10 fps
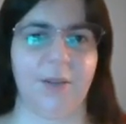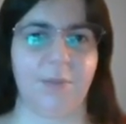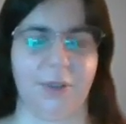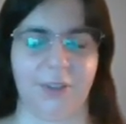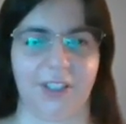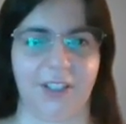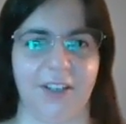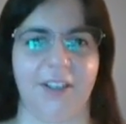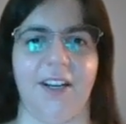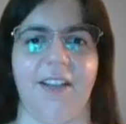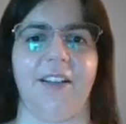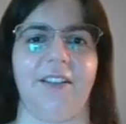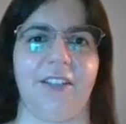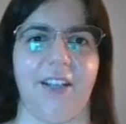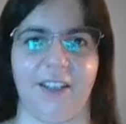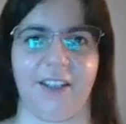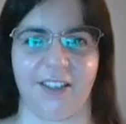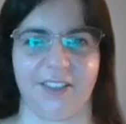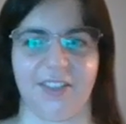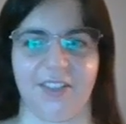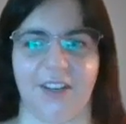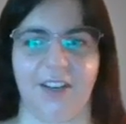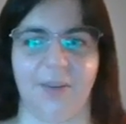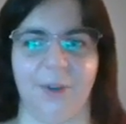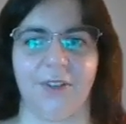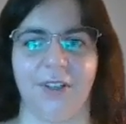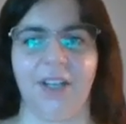building it, and then getting it sustainable.